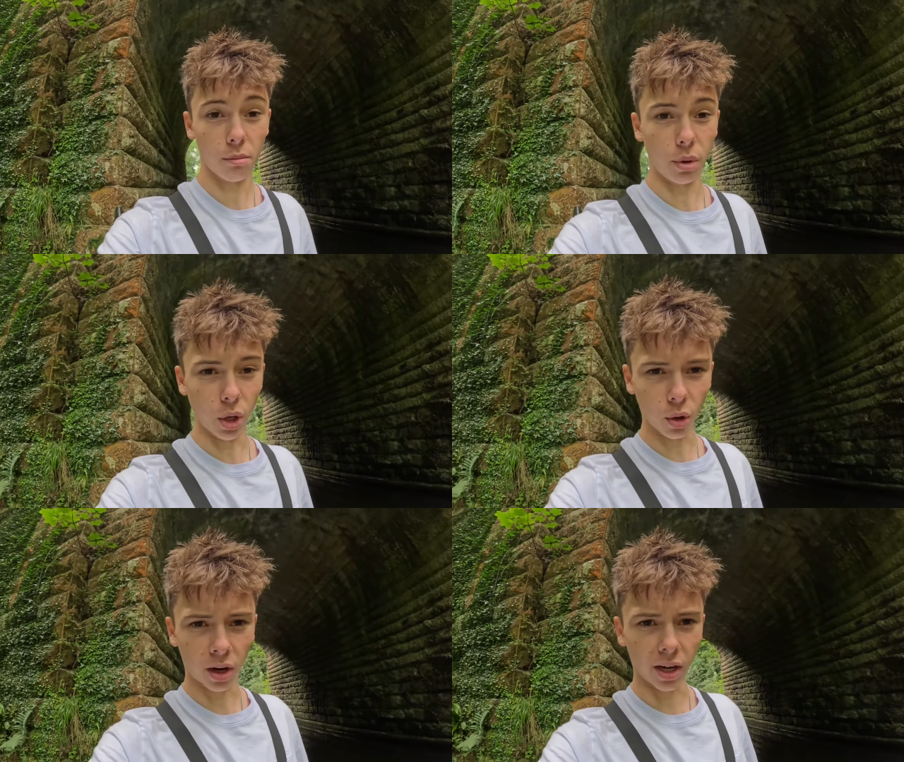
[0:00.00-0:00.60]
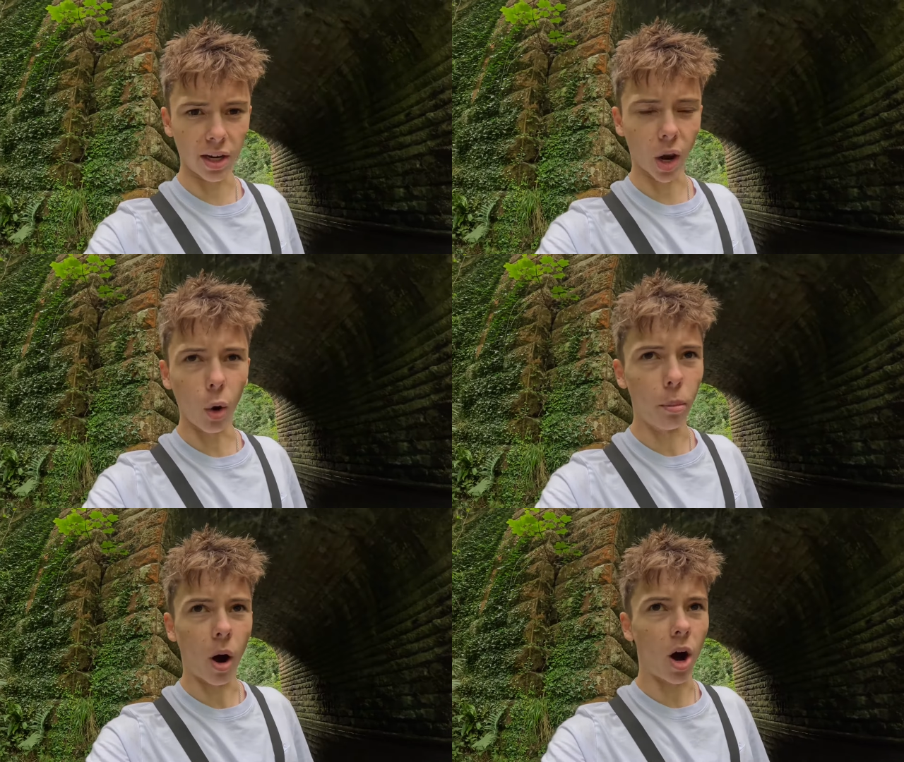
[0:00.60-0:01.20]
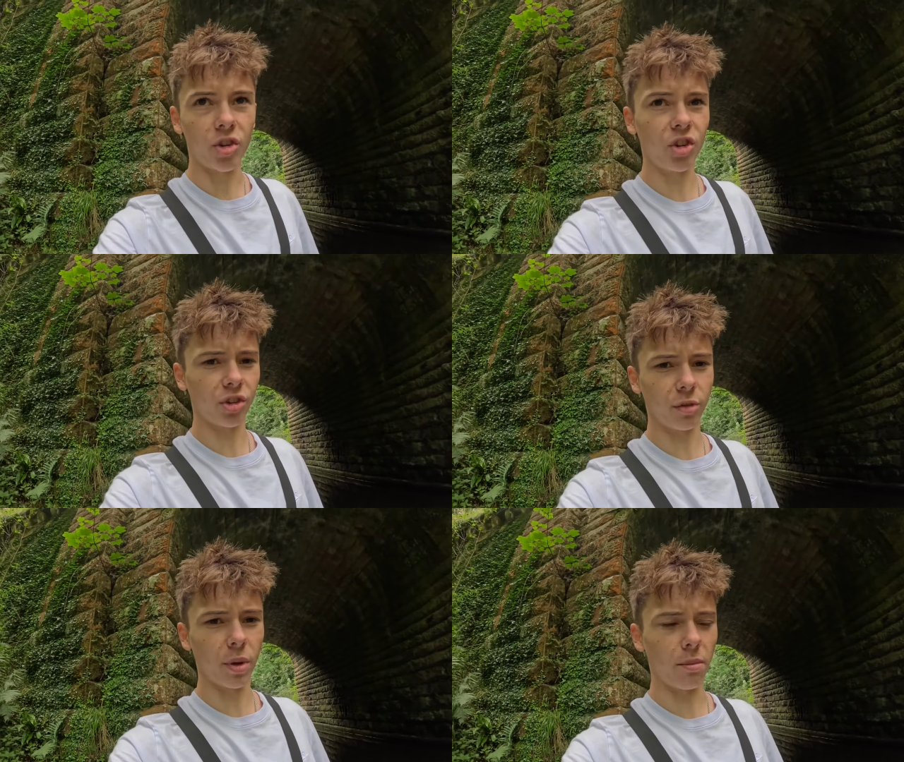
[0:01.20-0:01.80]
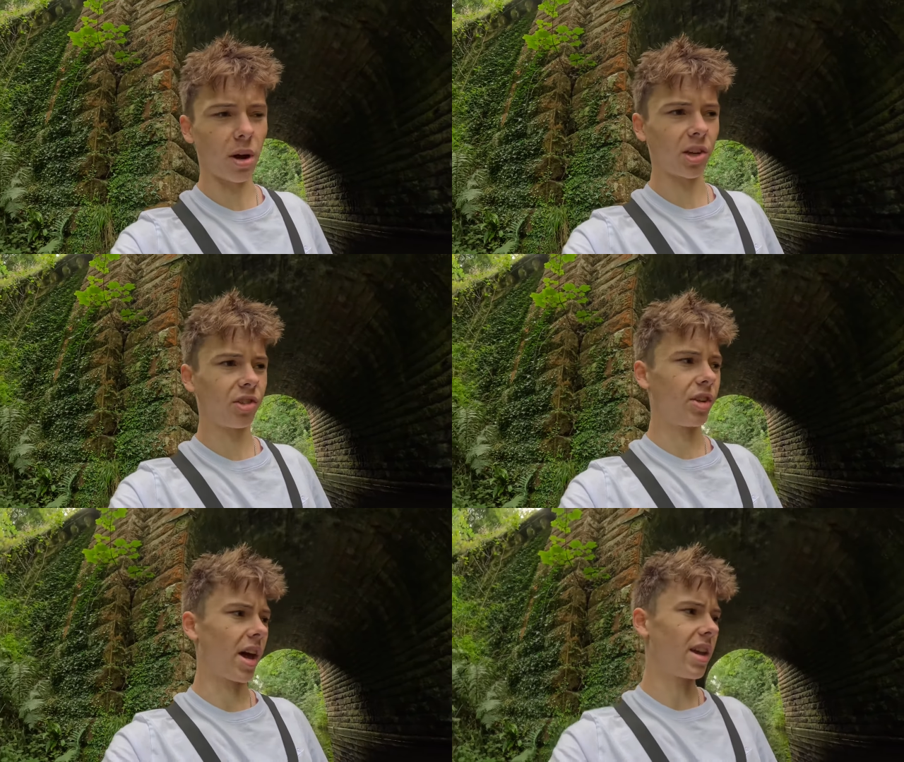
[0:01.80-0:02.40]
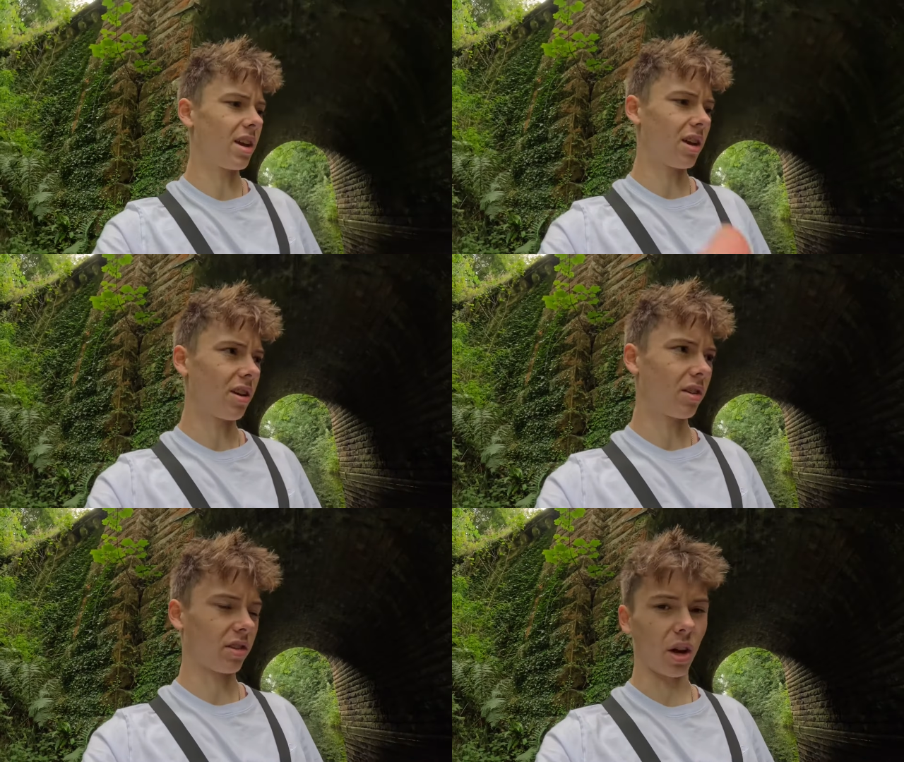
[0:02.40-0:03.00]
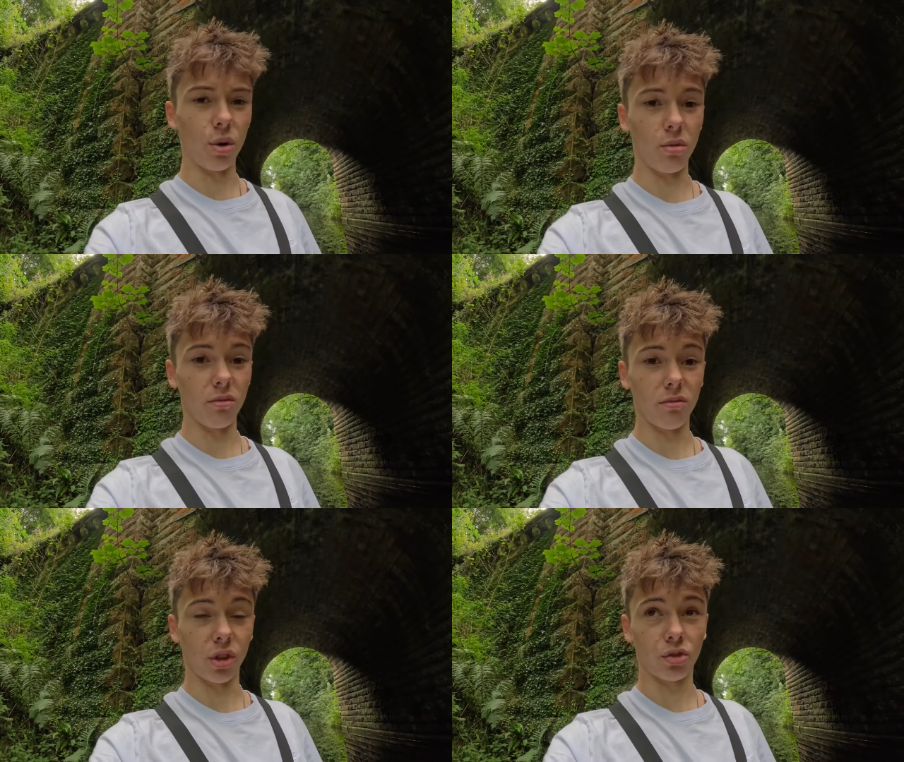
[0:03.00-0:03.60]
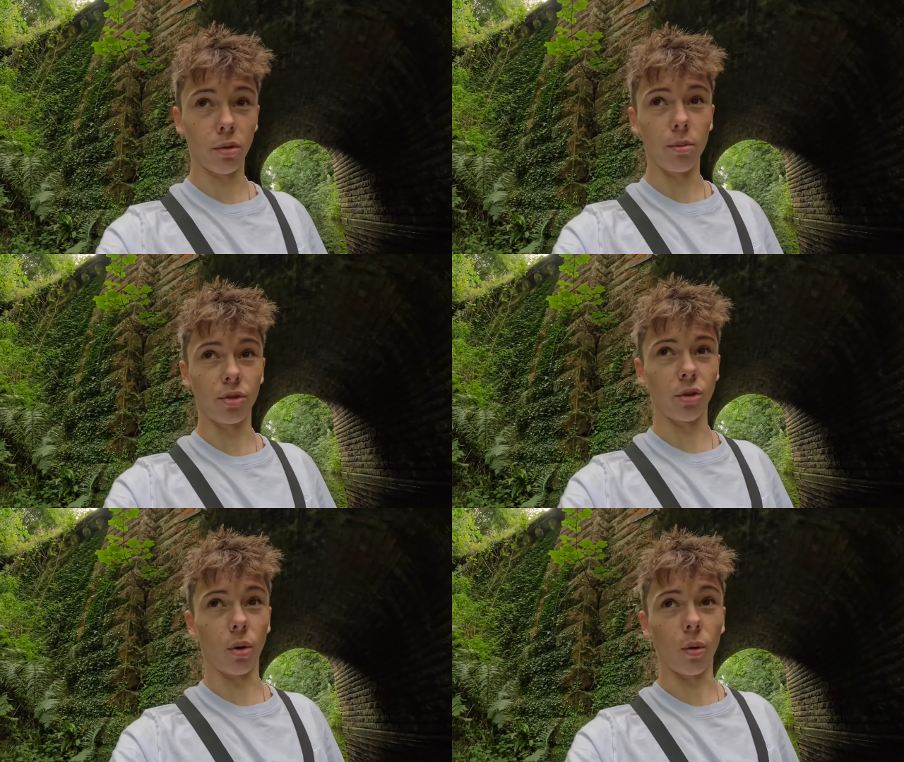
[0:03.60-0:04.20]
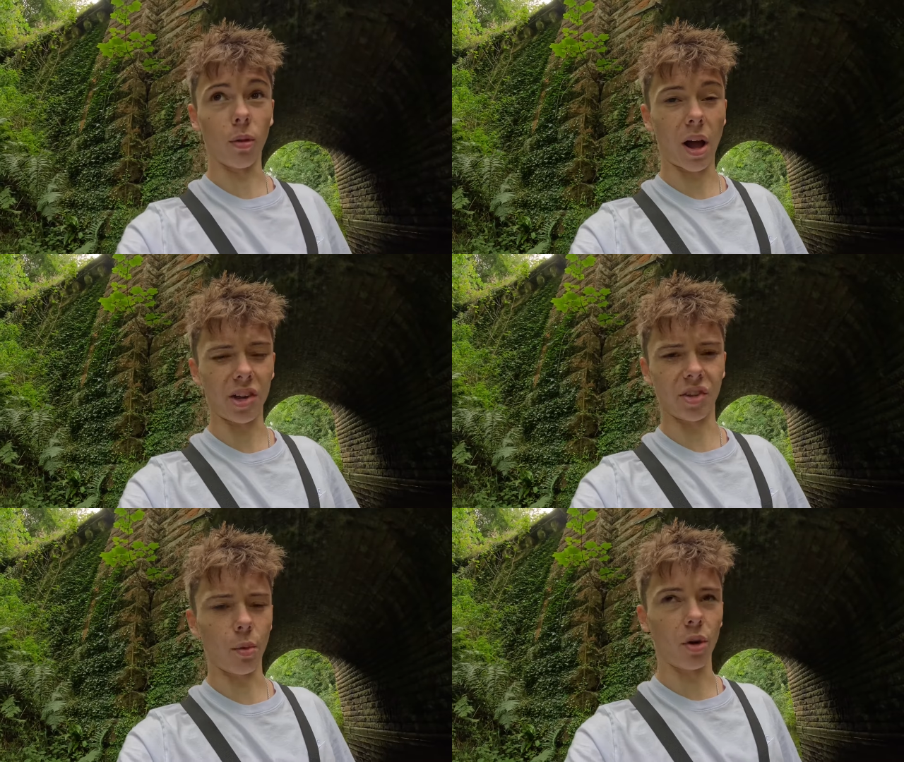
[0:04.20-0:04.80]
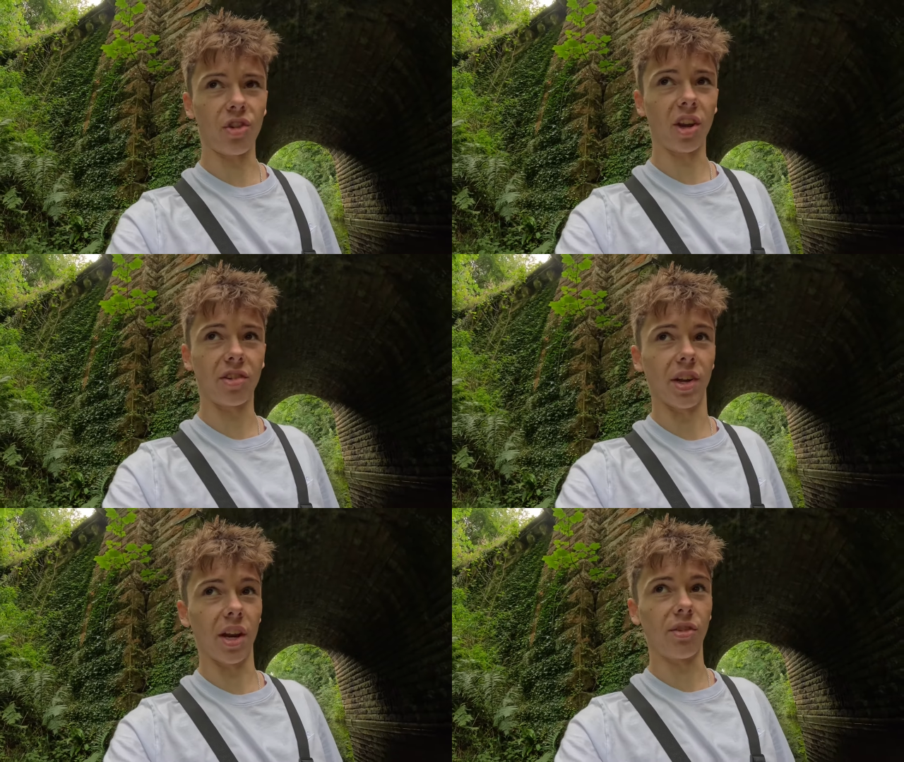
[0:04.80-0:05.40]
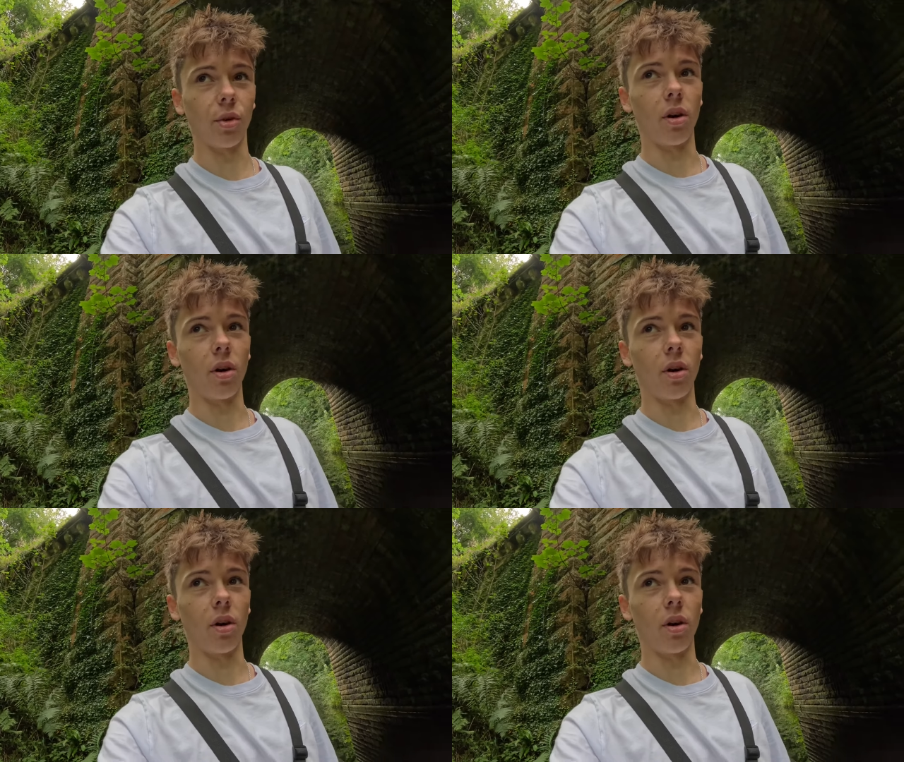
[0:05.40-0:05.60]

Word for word: But luckily, no barges have been passed today so the swims are all as there was yesterday sort